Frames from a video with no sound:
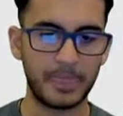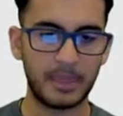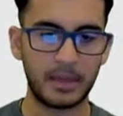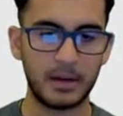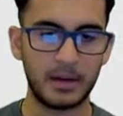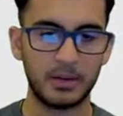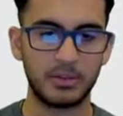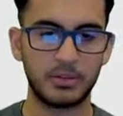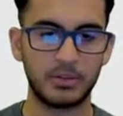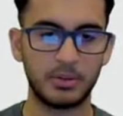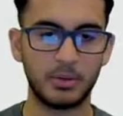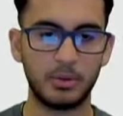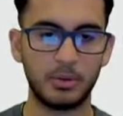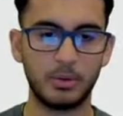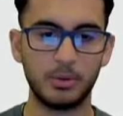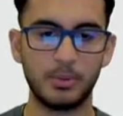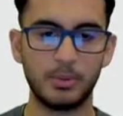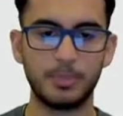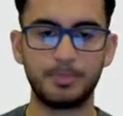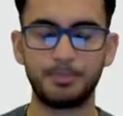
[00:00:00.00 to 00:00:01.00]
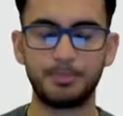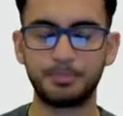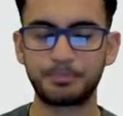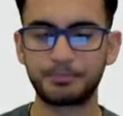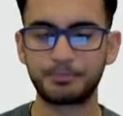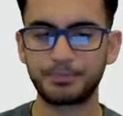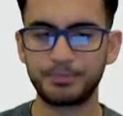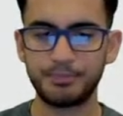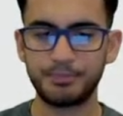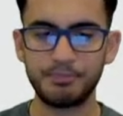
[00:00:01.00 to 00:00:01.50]
So
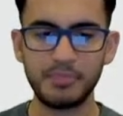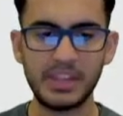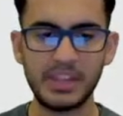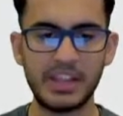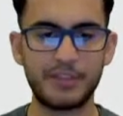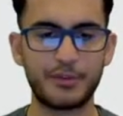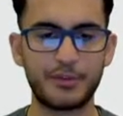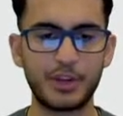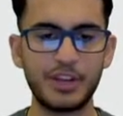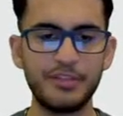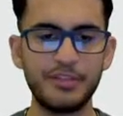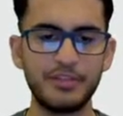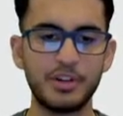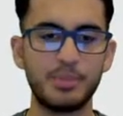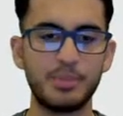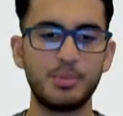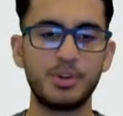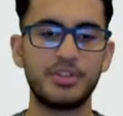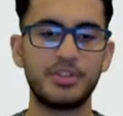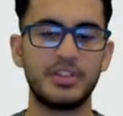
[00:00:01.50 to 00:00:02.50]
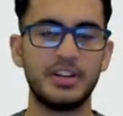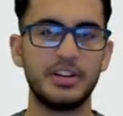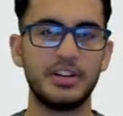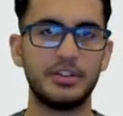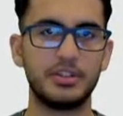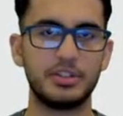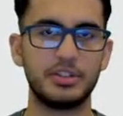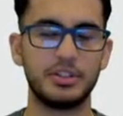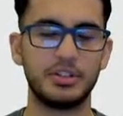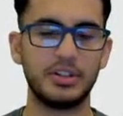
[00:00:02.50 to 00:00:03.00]
if you give num words an
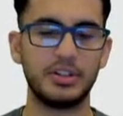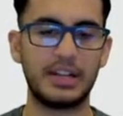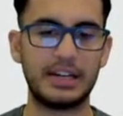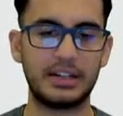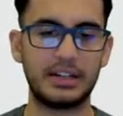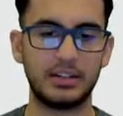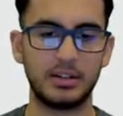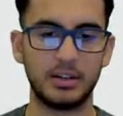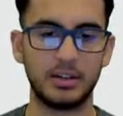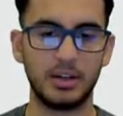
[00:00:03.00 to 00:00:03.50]
integer like